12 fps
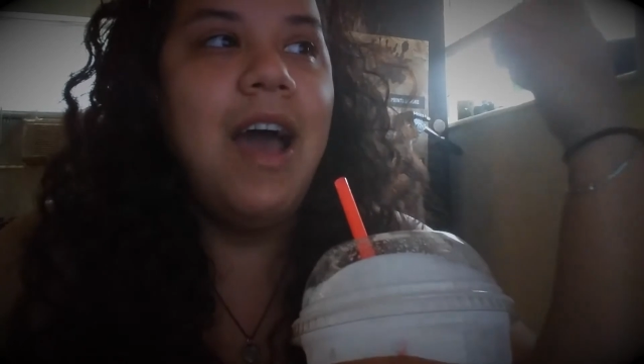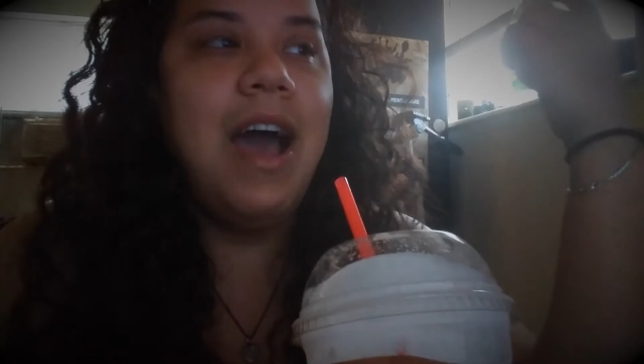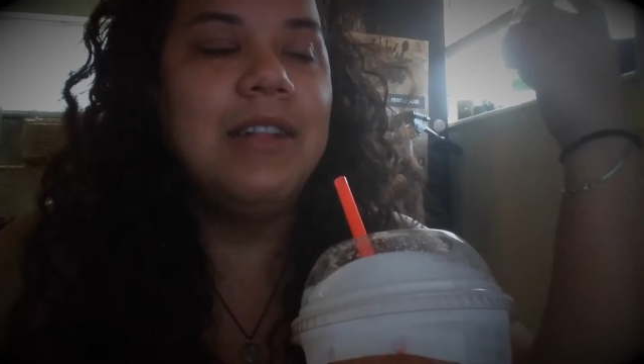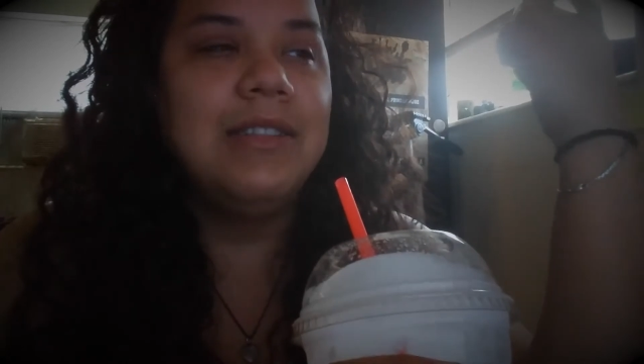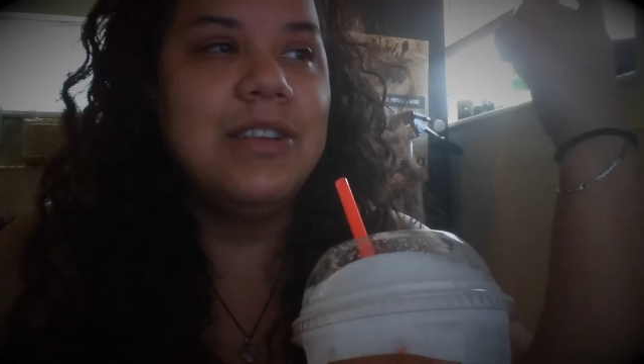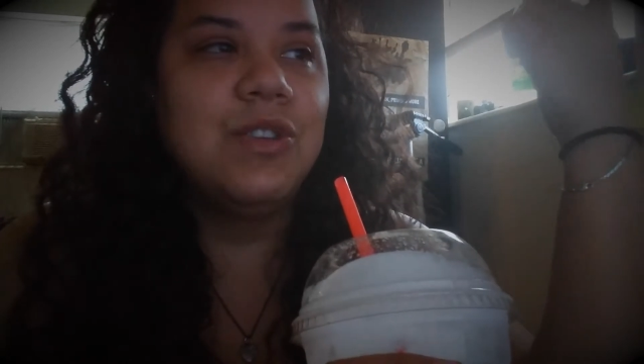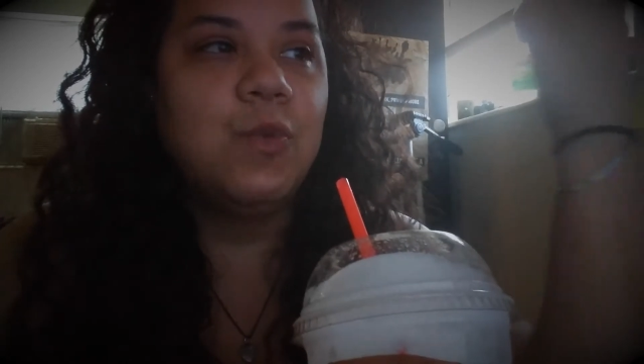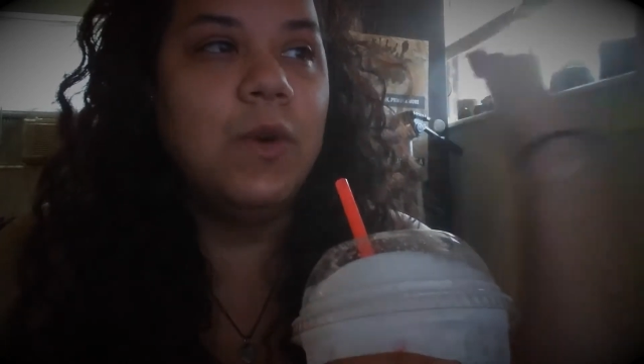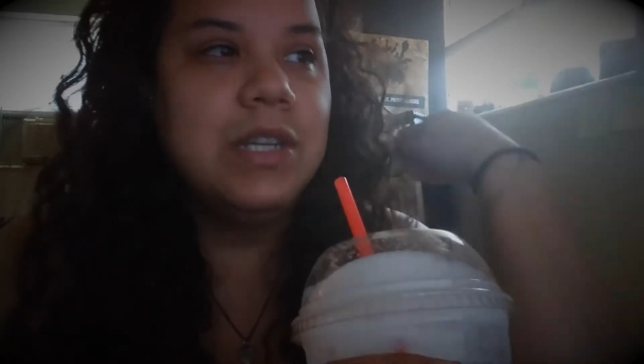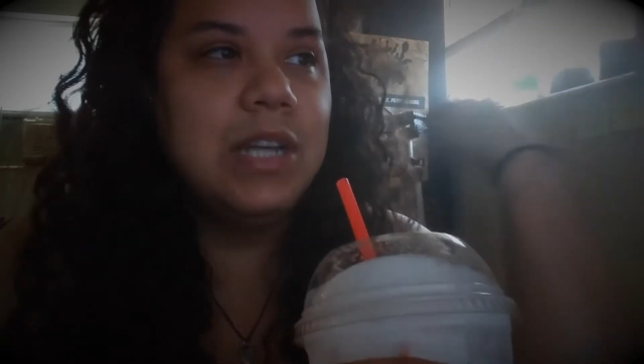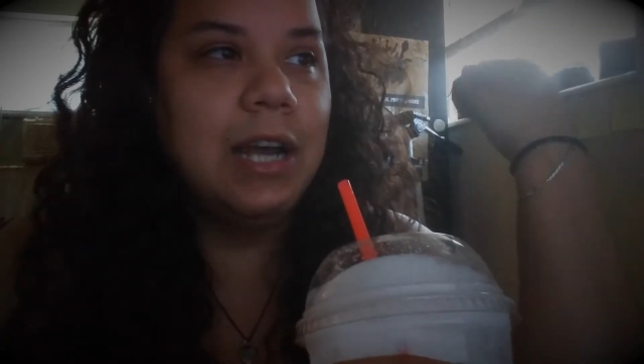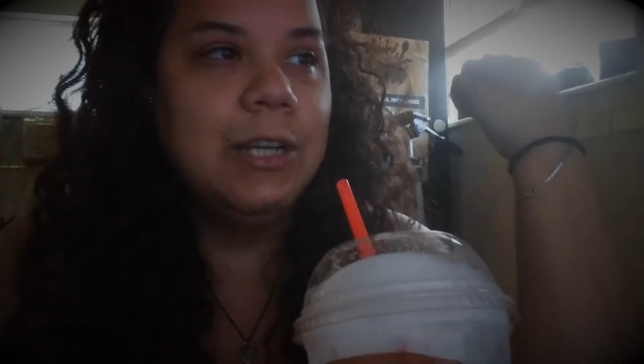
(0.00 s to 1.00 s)
at this
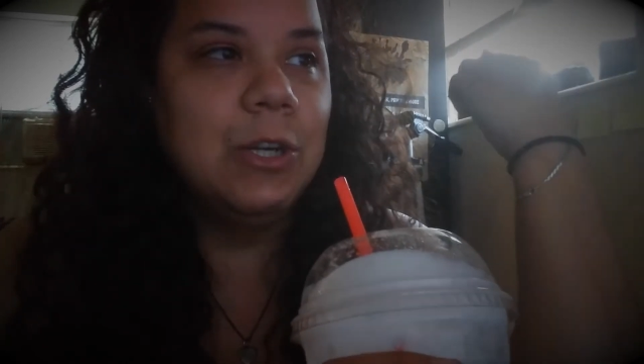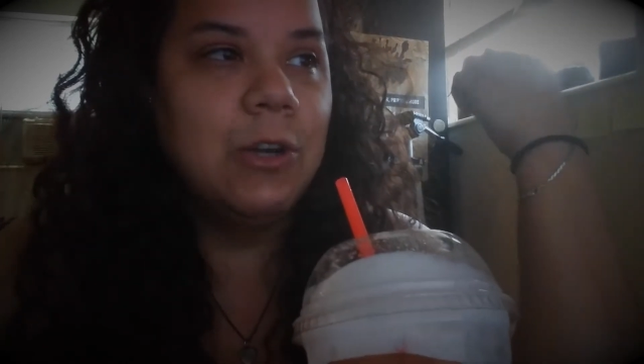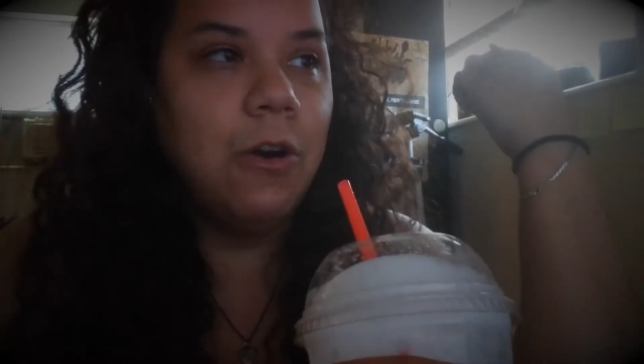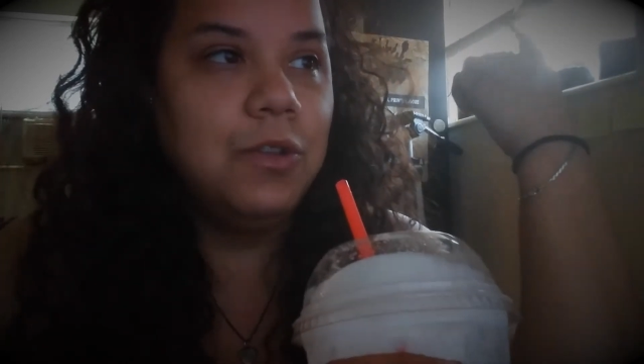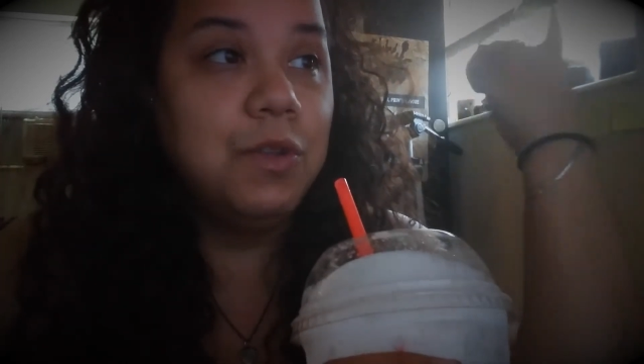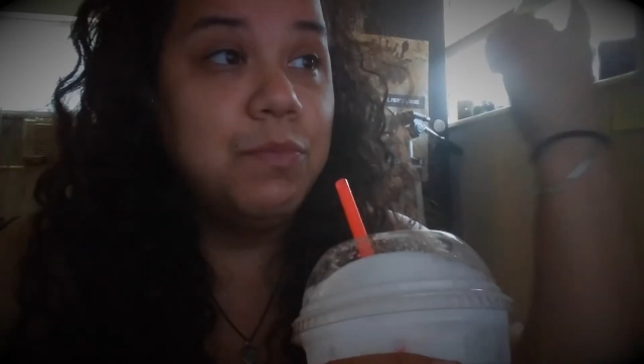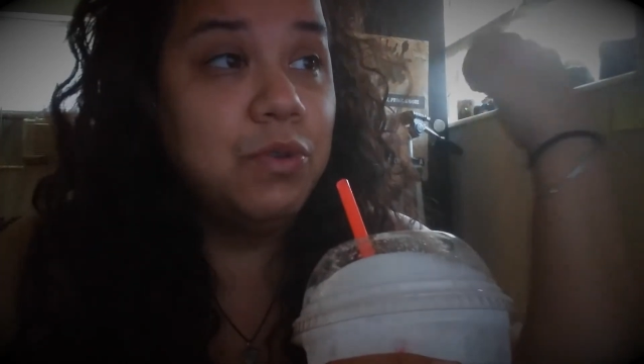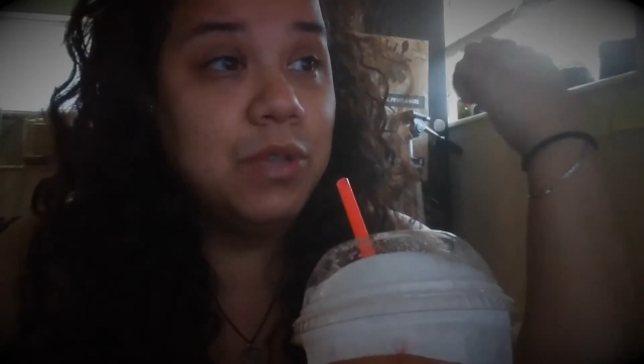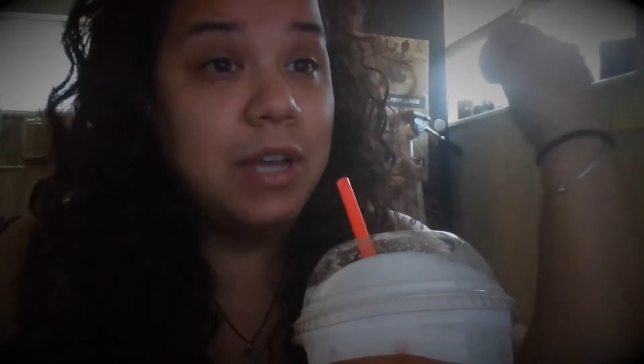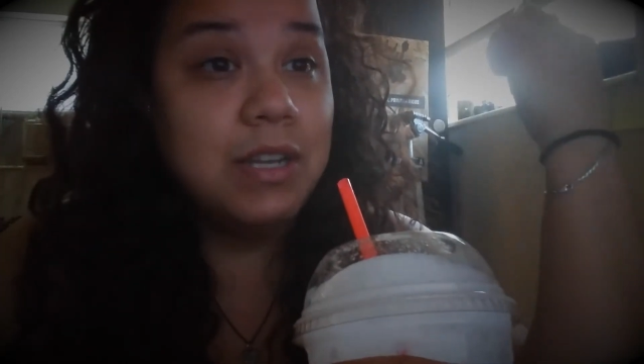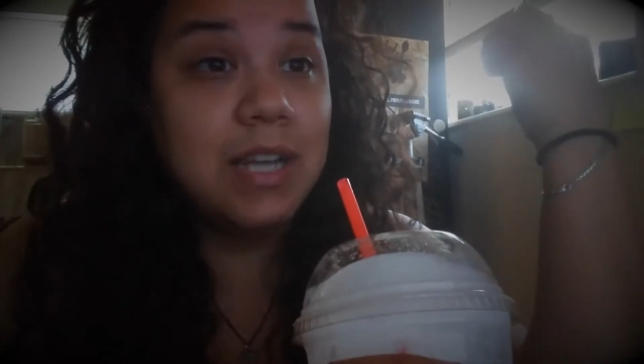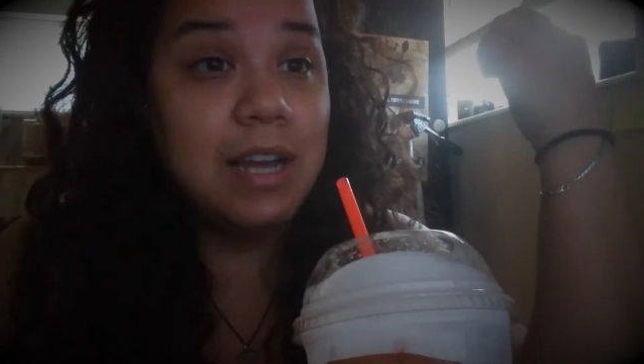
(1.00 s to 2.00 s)
one diner called the
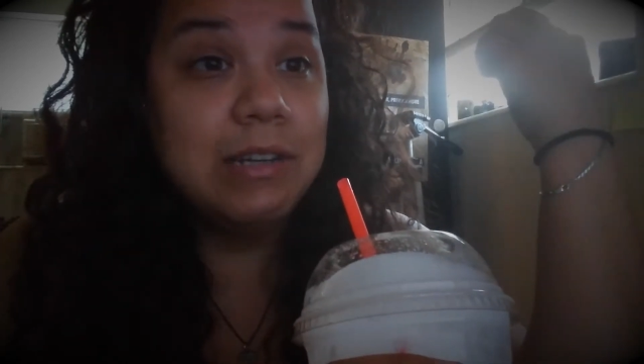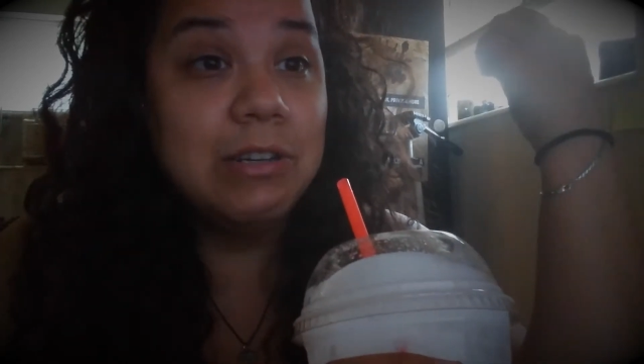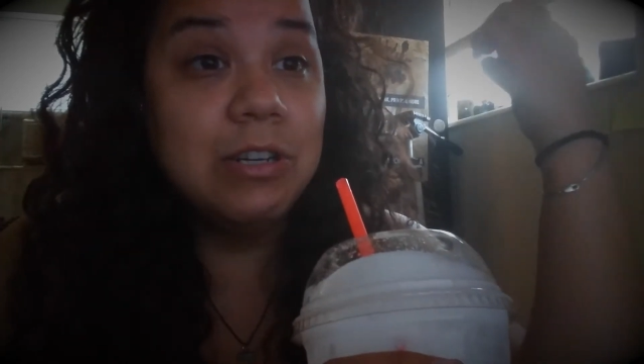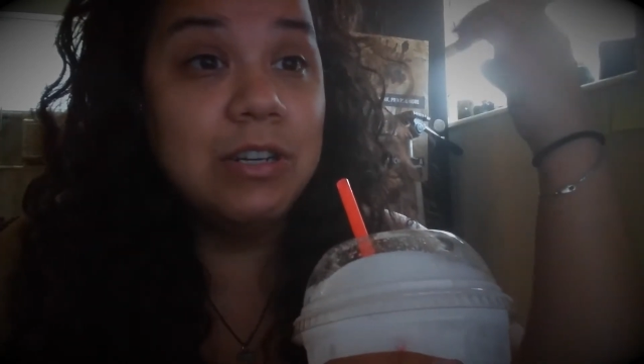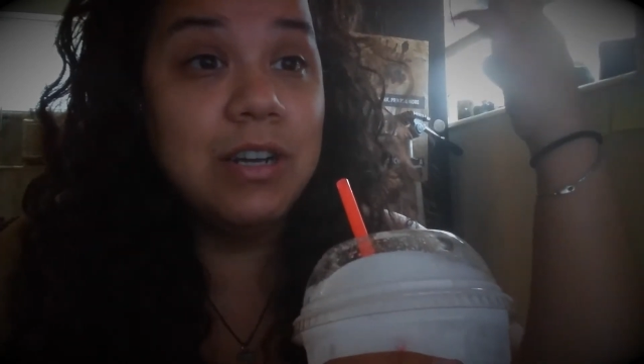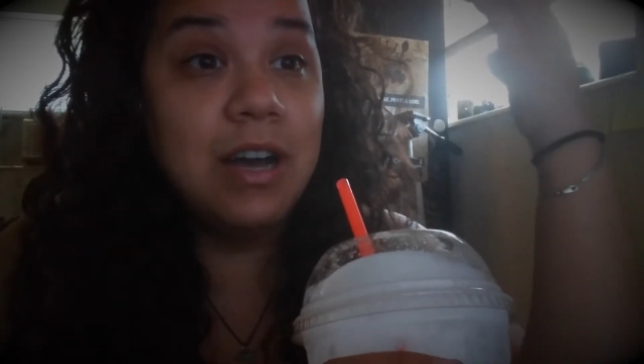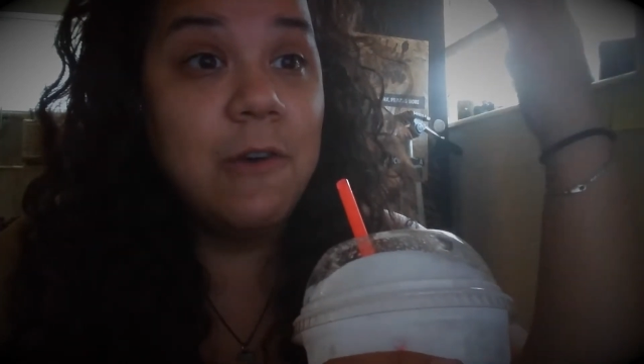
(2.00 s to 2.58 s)
Moonlight Diner